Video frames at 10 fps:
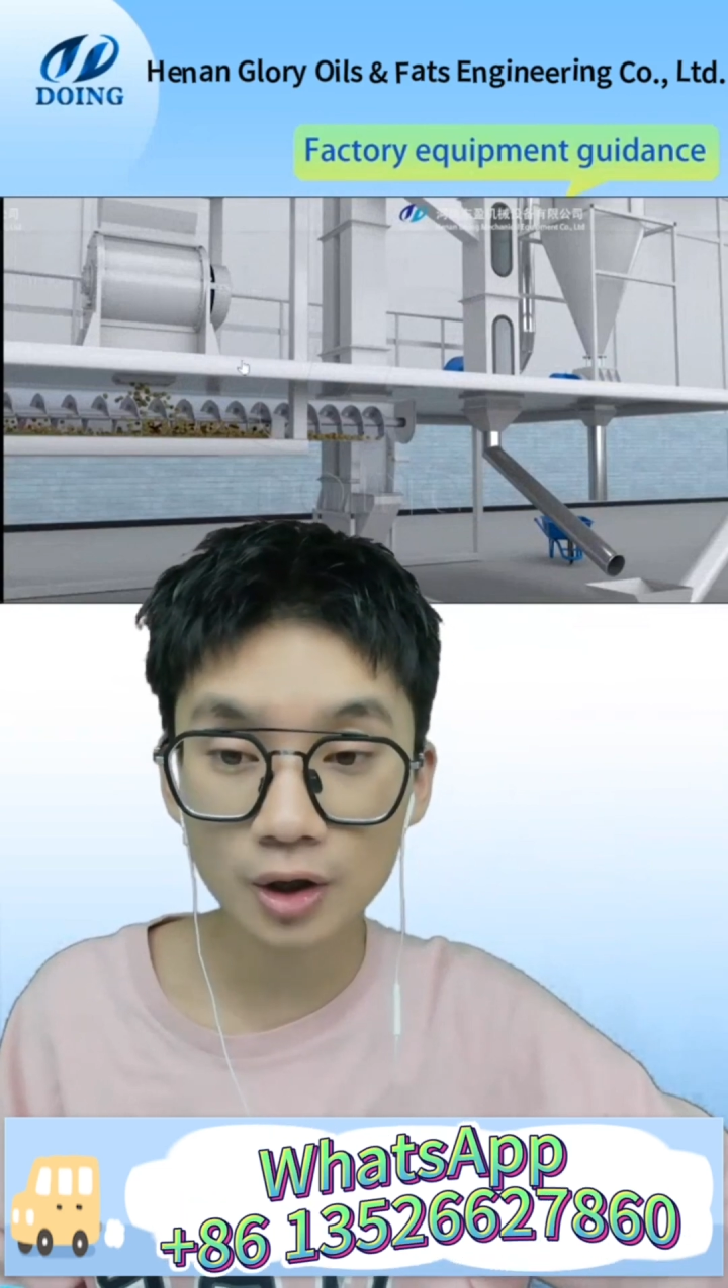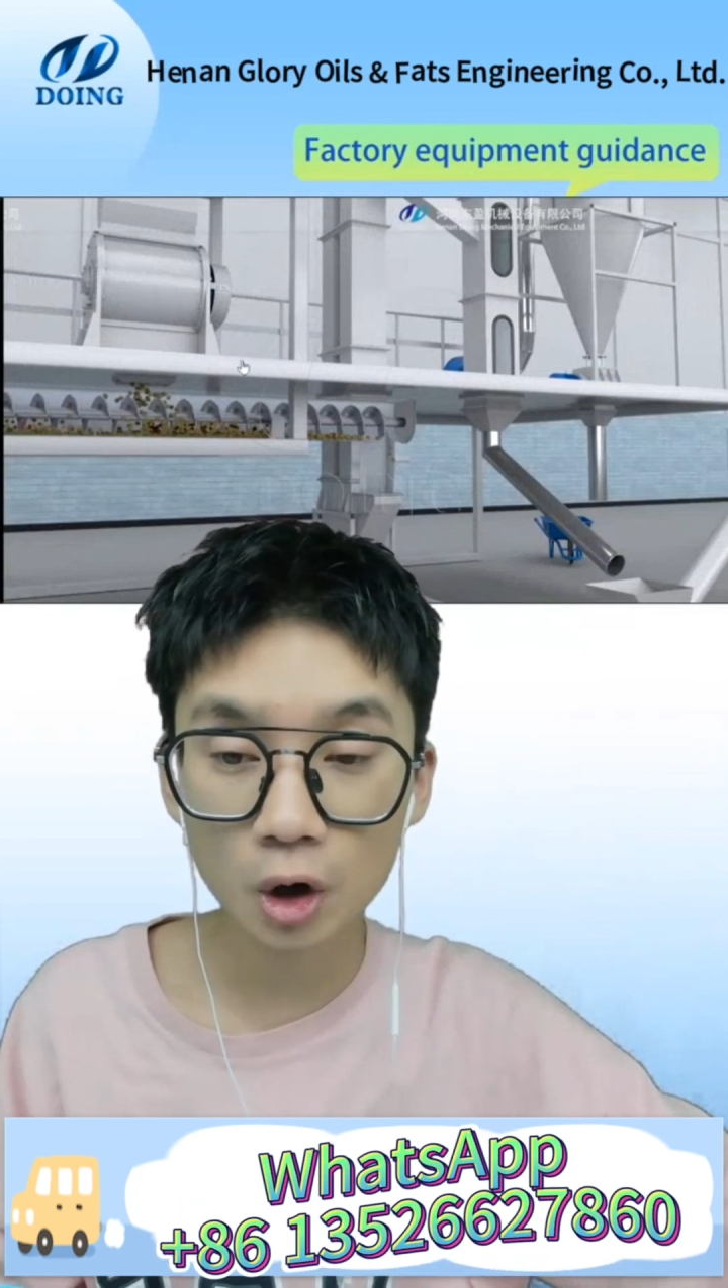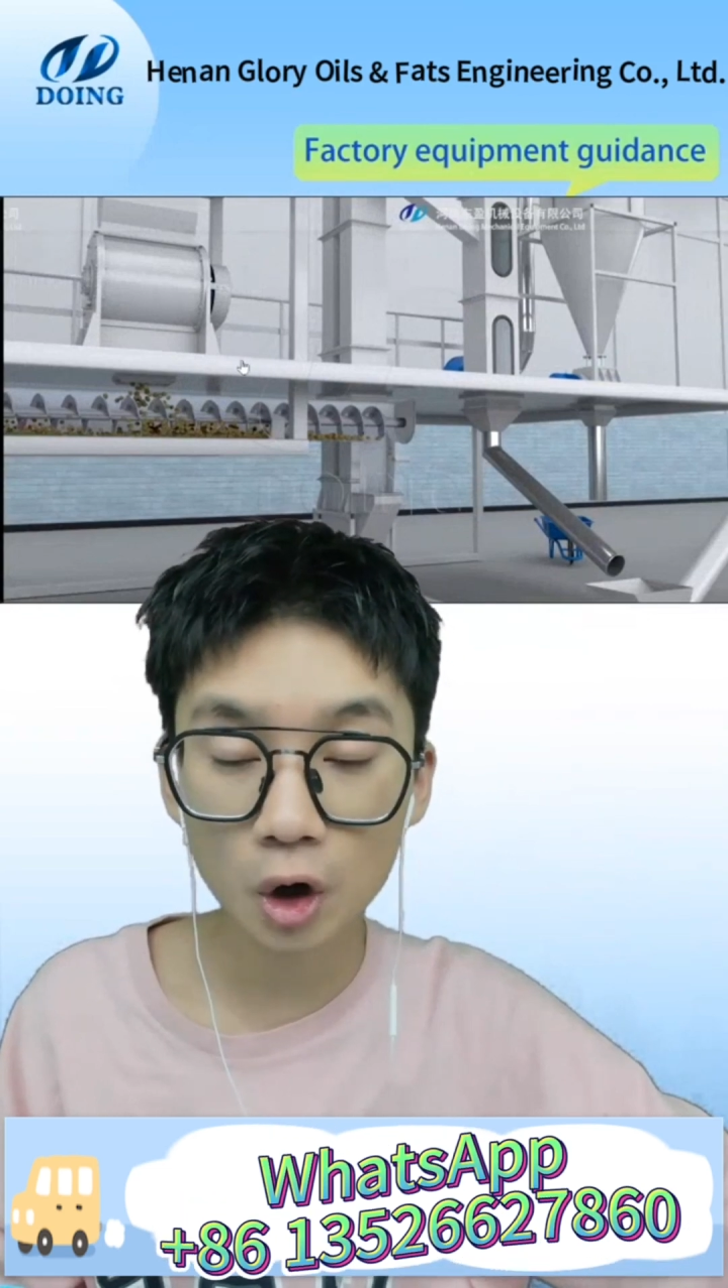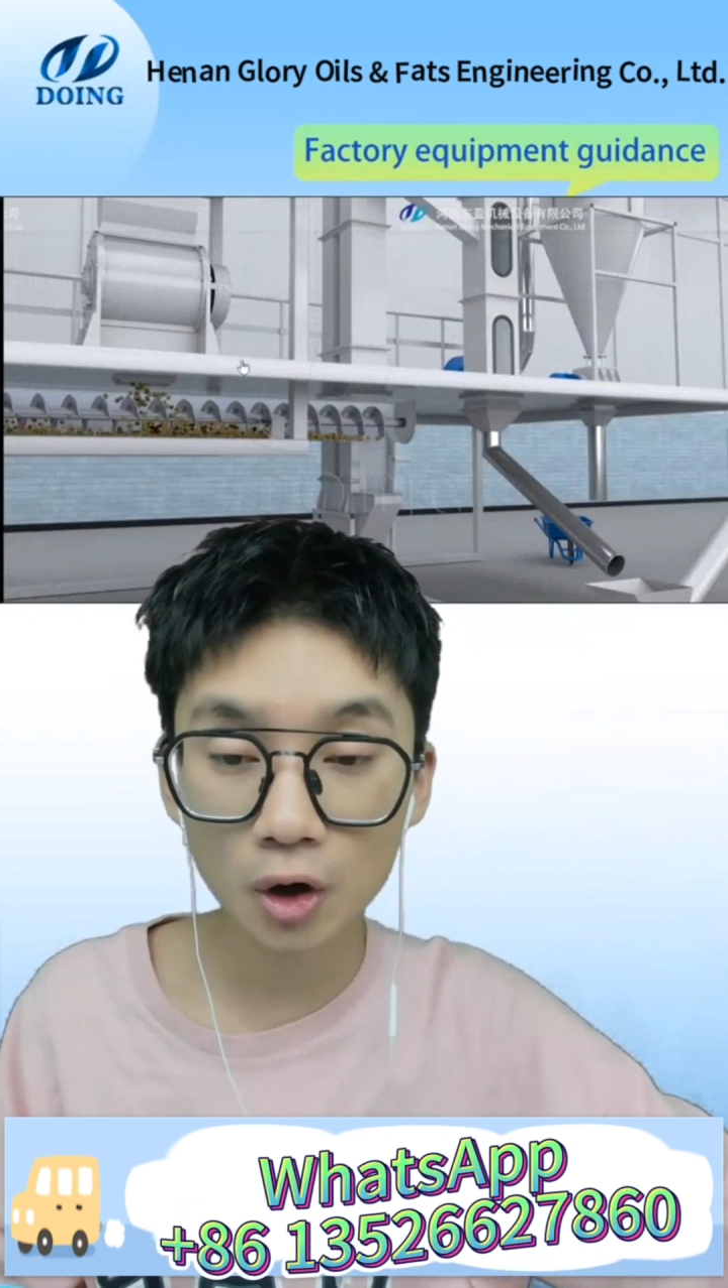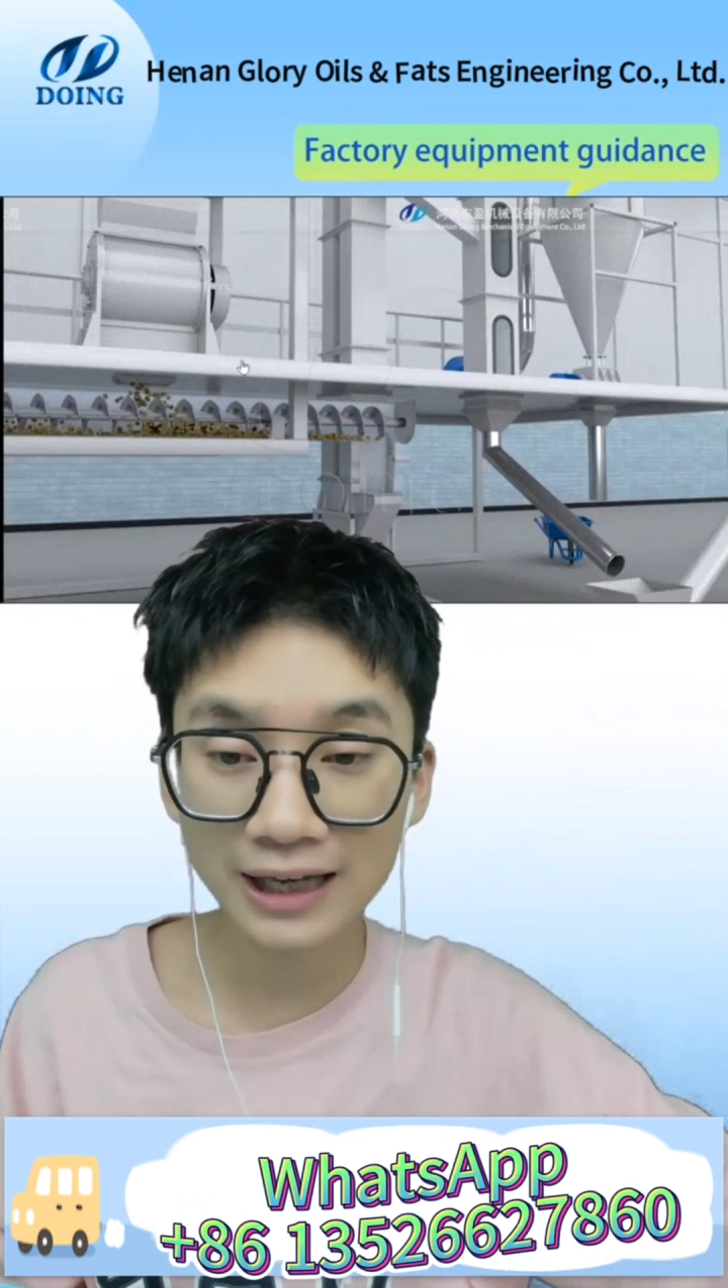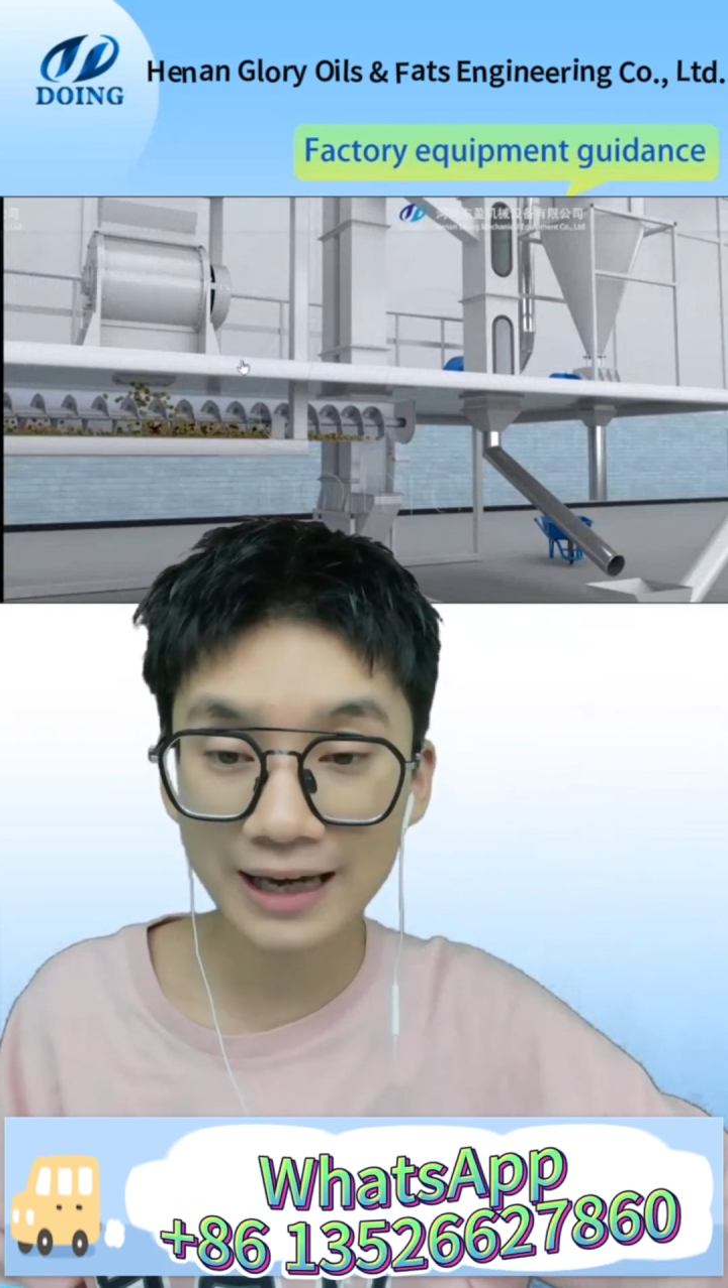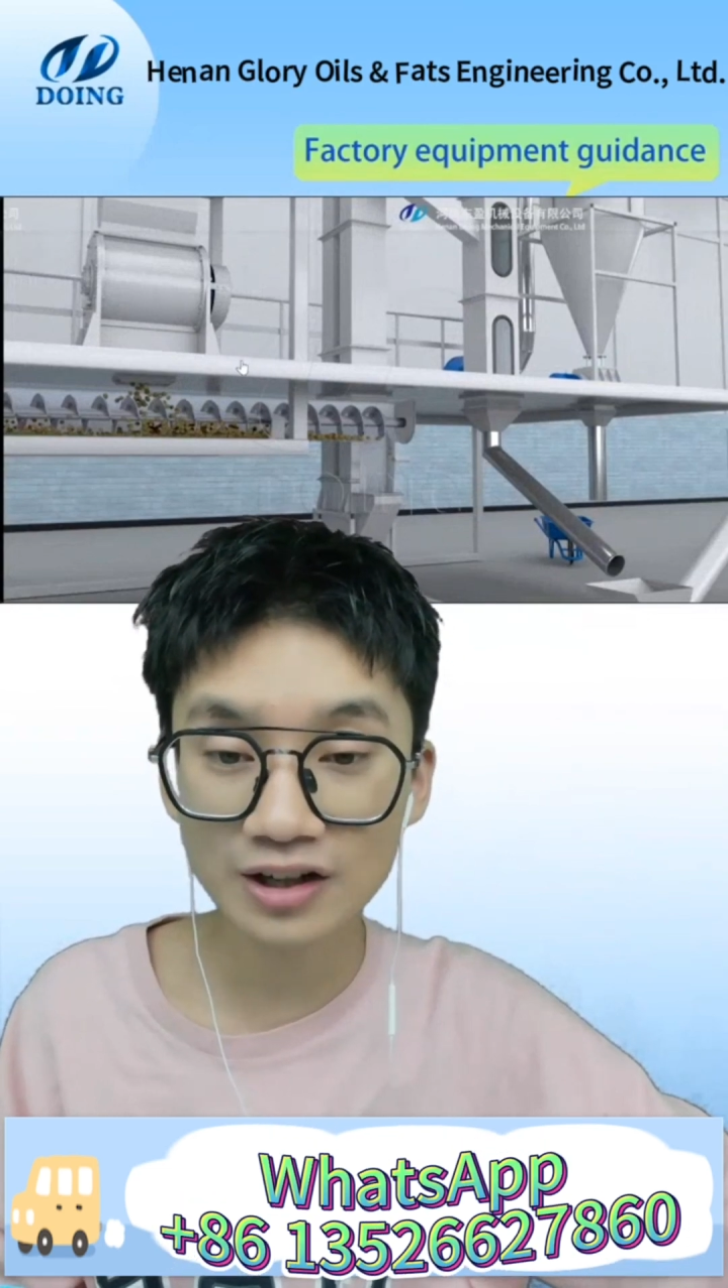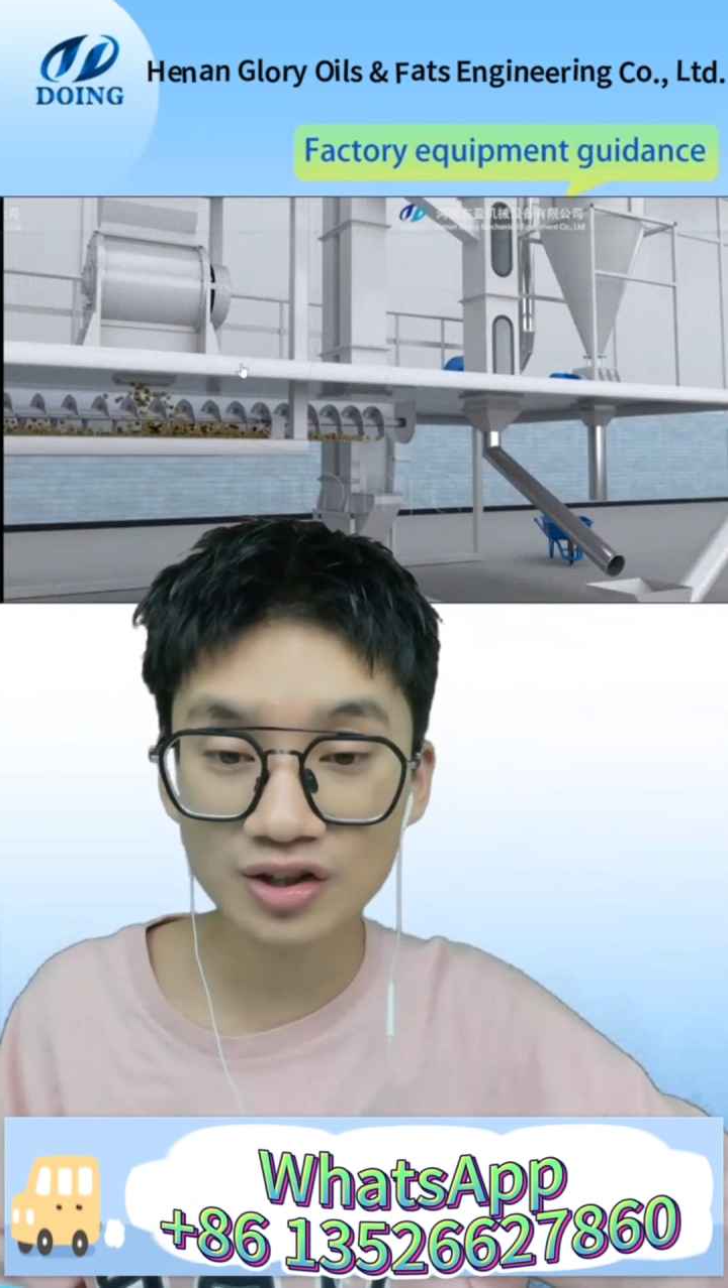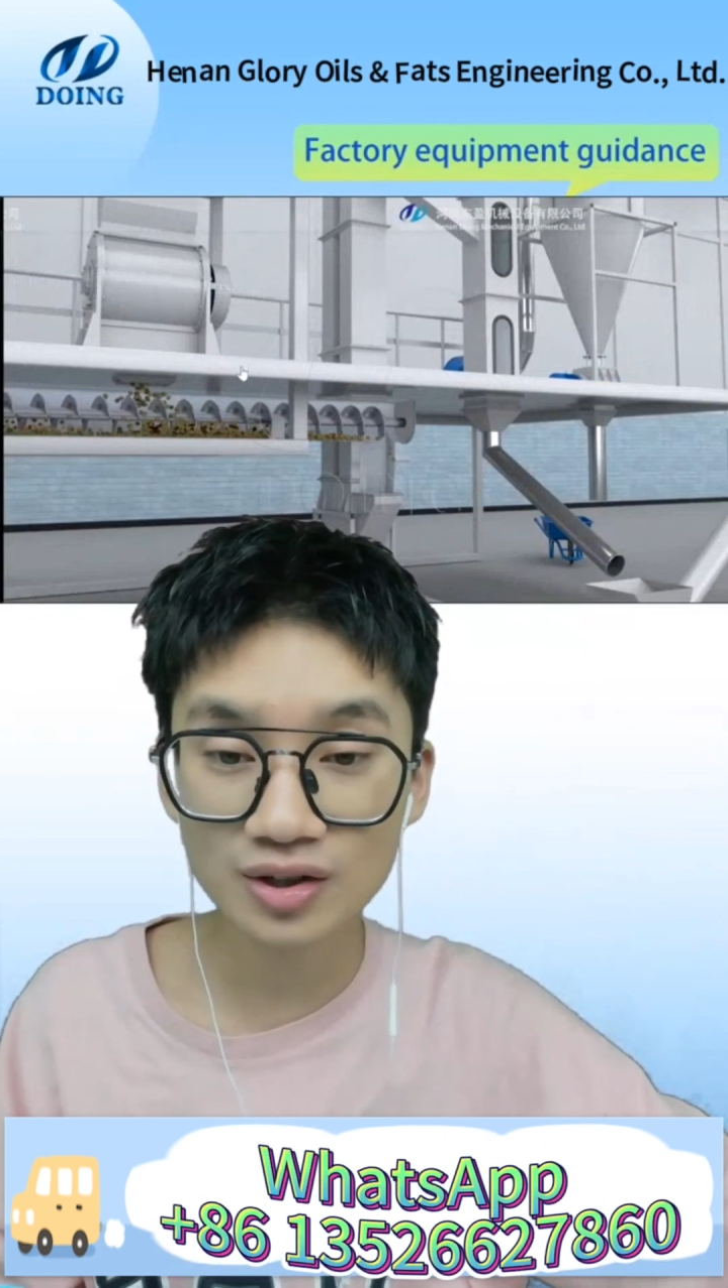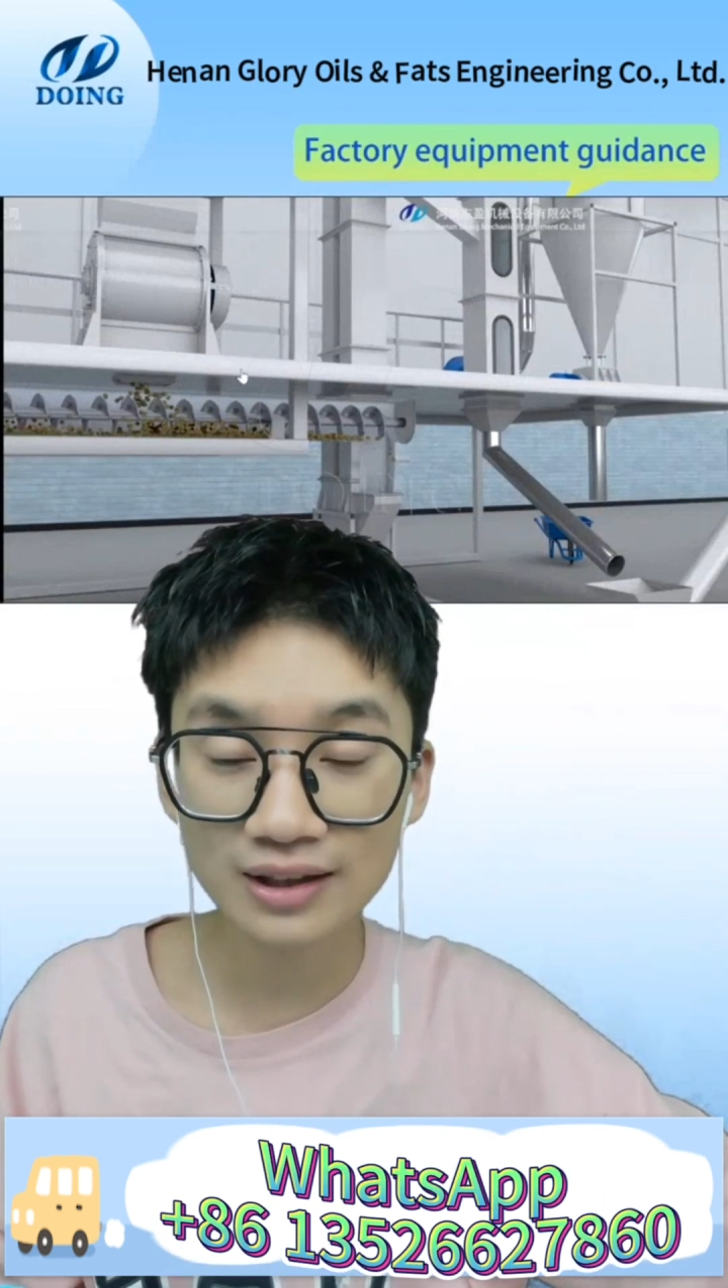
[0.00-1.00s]
all get
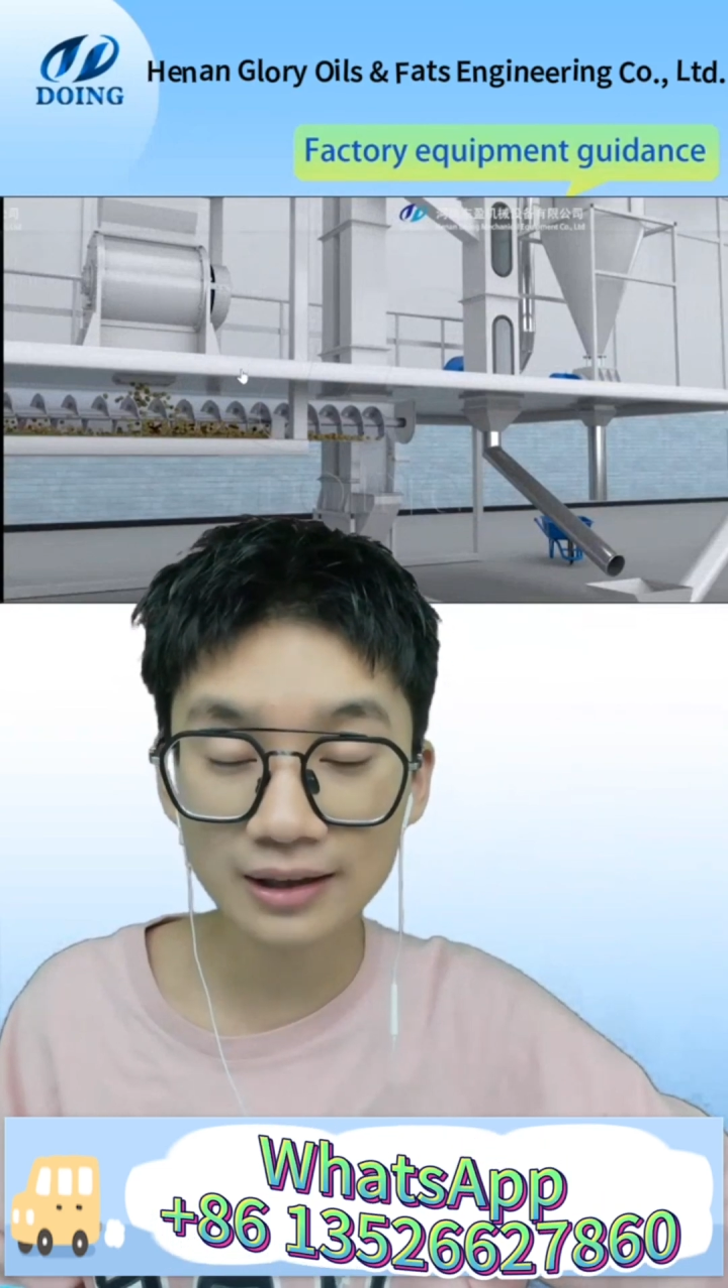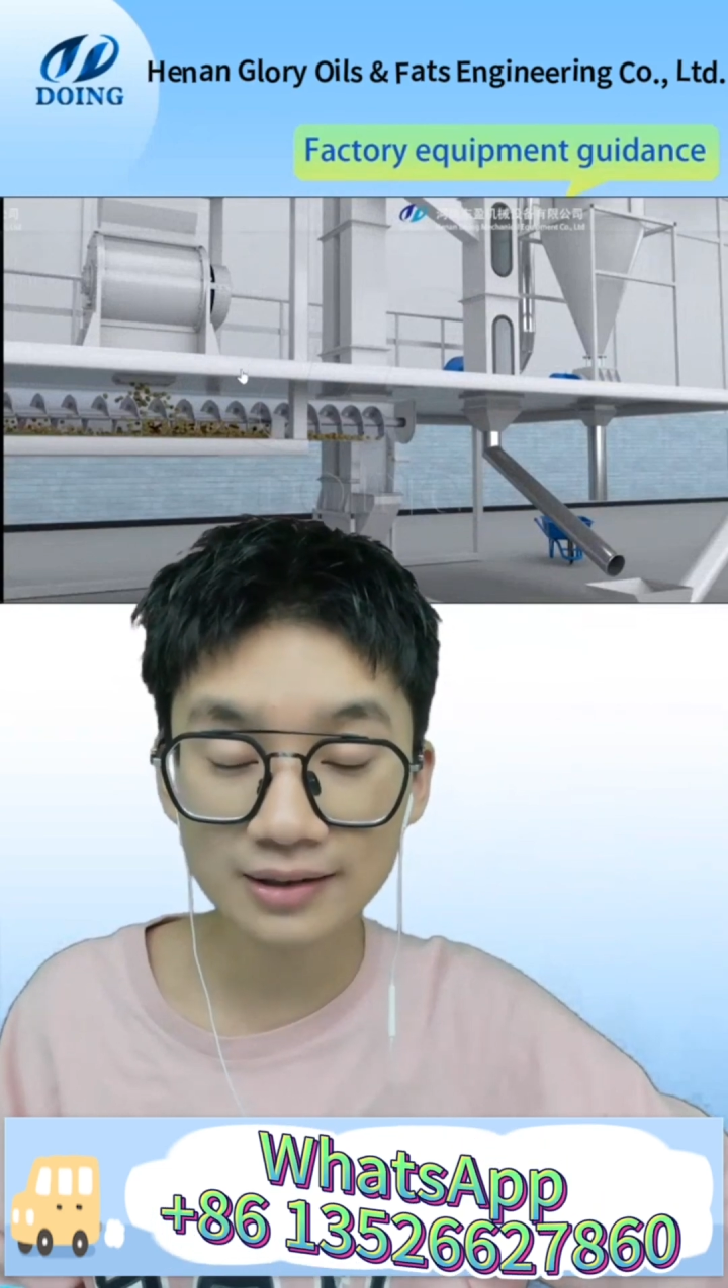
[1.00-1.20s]
into the